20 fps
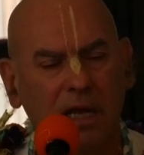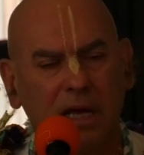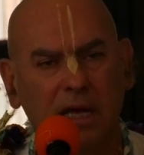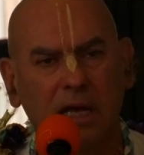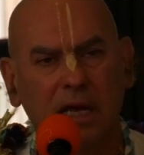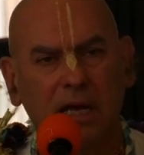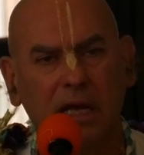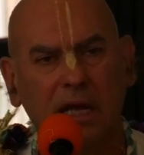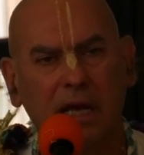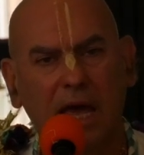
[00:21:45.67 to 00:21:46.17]

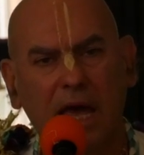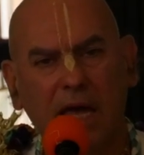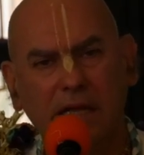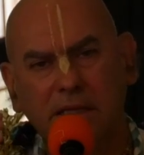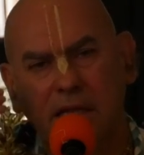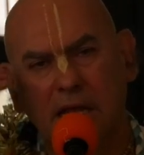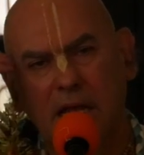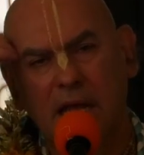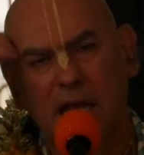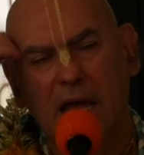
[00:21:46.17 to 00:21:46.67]

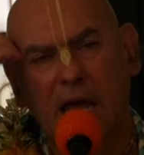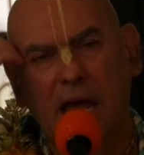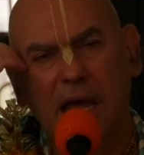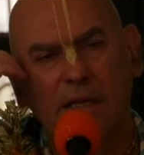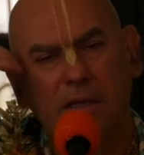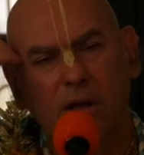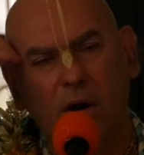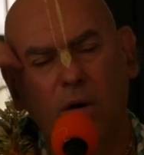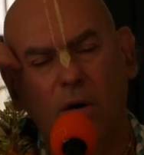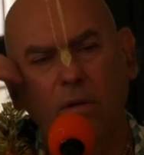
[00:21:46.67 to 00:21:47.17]
Yeah,
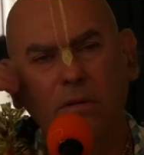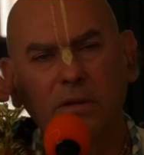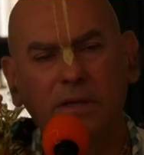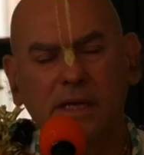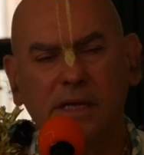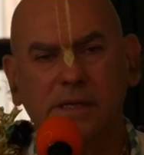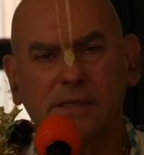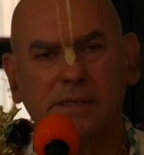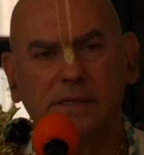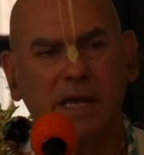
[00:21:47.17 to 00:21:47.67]
and all
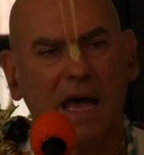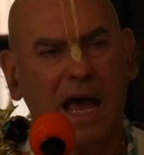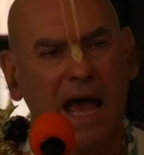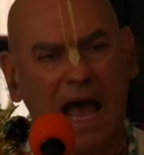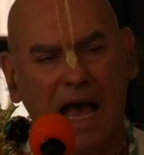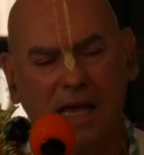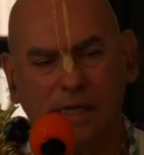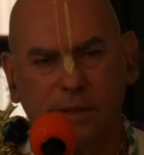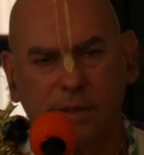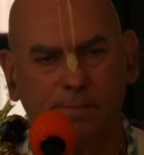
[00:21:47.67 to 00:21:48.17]
these
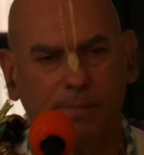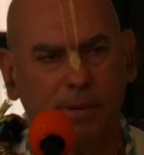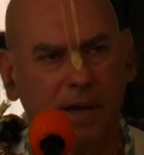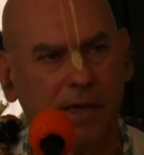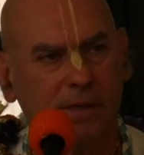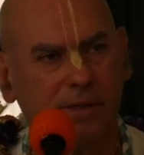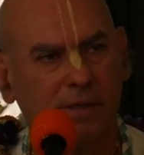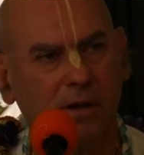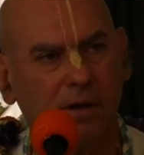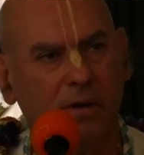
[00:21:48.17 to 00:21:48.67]

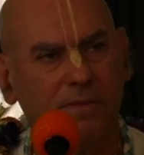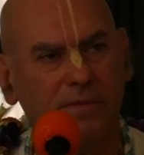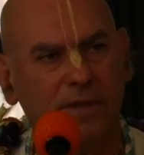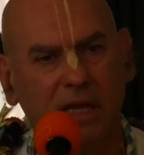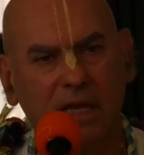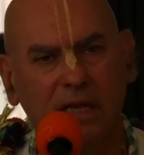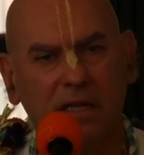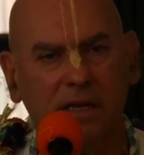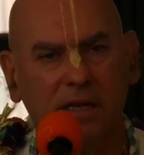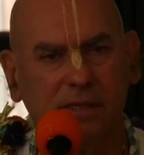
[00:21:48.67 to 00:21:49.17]
aspects of
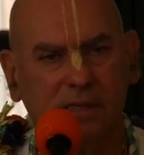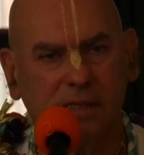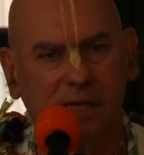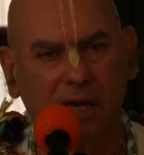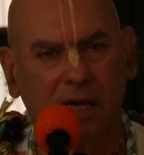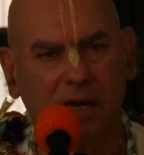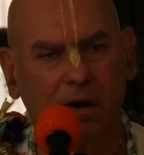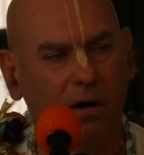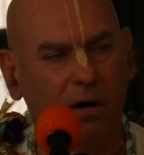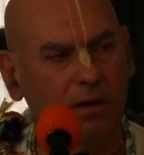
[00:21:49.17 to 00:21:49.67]
the inner
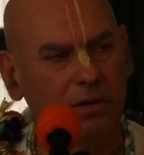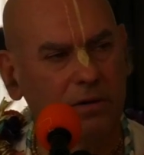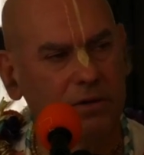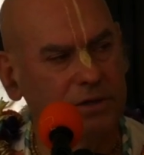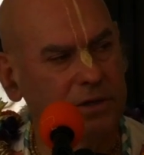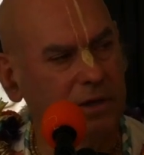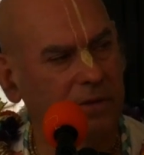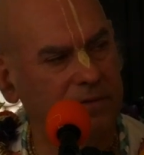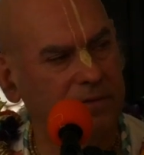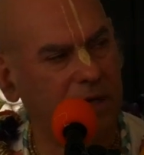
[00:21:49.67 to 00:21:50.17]

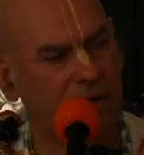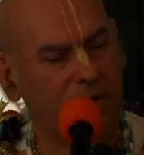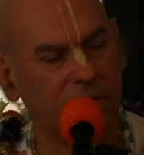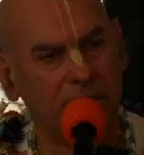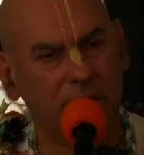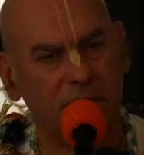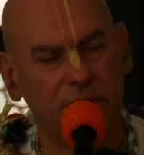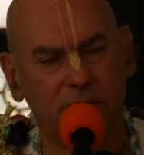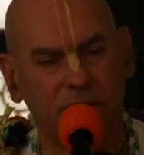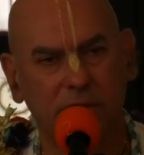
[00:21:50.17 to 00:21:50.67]
psychology of the
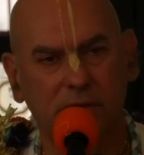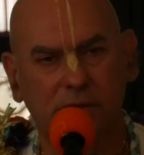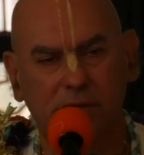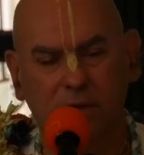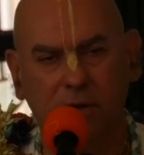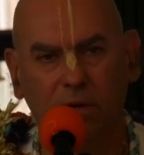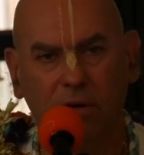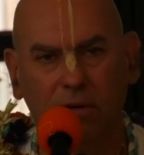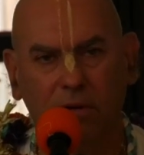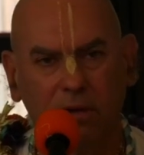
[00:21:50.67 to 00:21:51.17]
conditioned
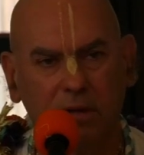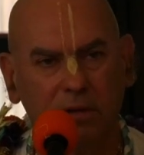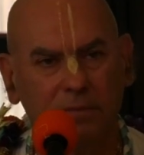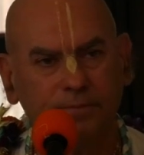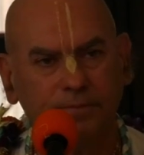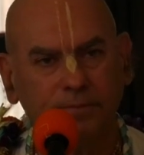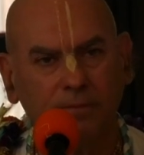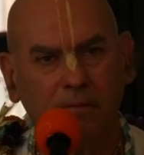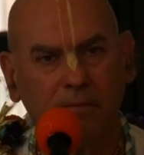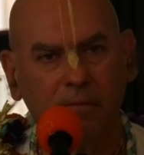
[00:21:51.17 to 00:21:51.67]
soul
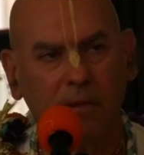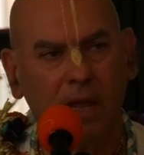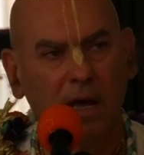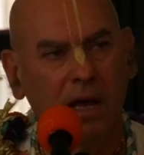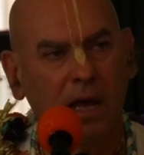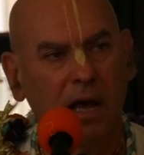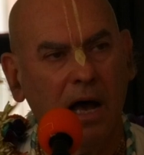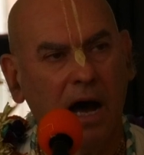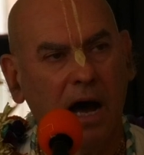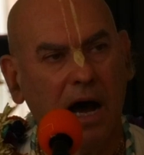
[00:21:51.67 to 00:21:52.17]

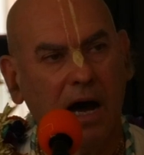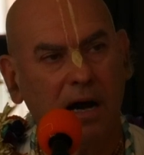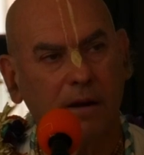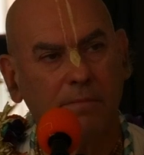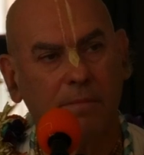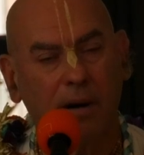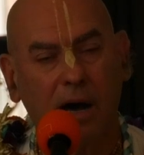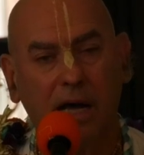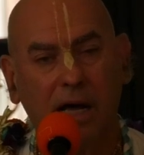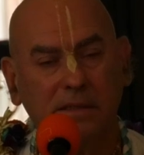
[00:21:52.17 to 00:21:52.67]
are
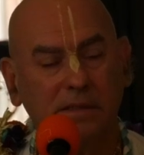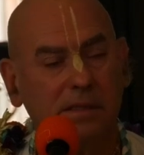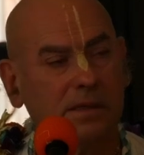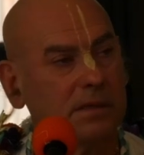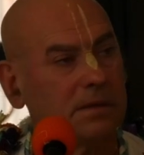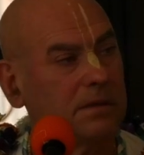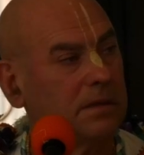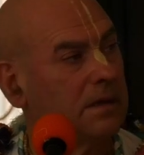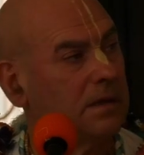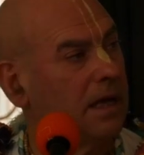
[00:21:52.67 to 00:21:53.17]
but
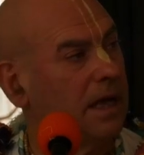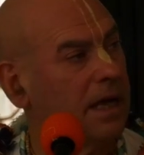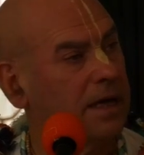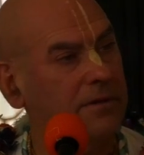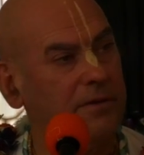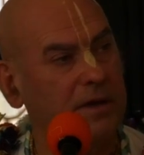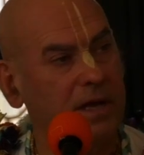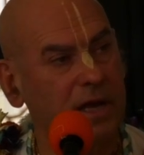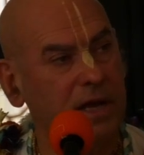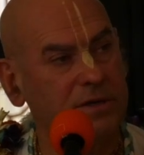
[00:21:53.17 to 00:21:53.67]
a
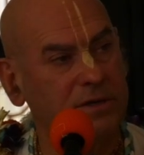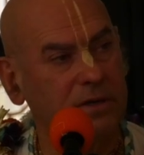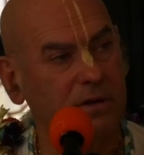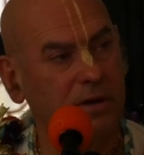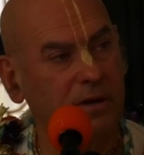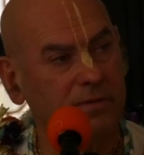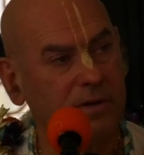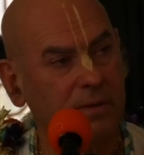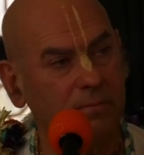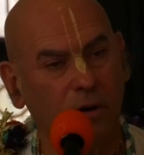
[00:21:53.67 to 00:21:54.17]
creation
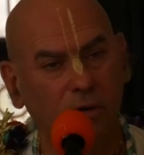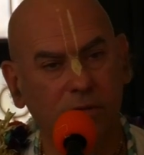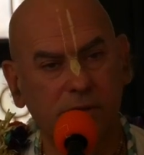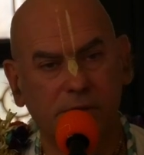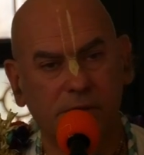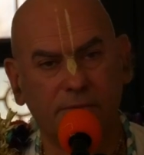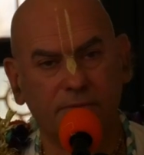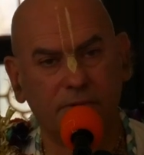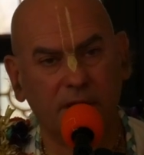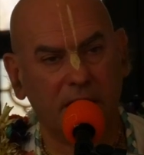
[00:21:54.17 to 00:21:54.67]
of the
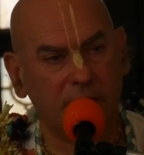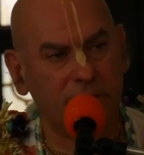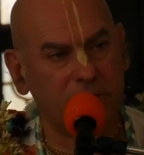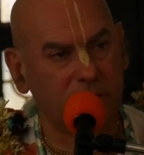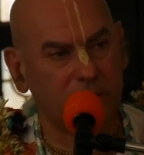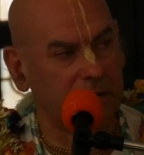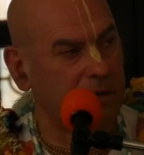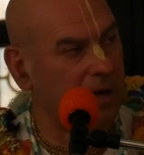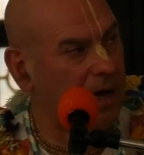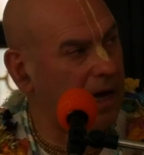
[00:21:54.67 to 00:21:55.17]
modes of
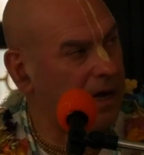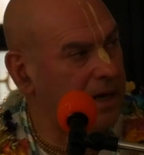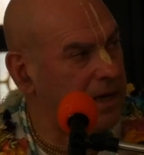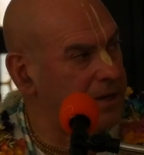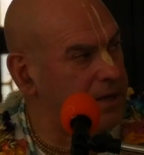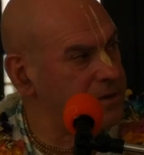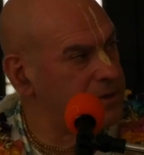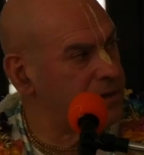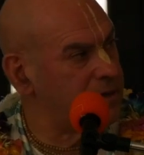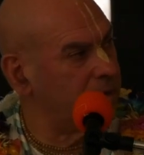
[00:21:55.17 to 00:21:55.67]
nature. Hare
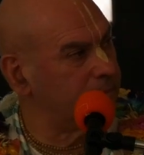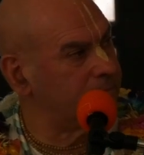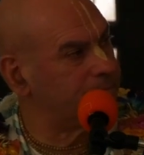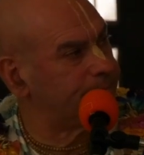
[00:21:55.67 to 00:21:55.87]
Krishna.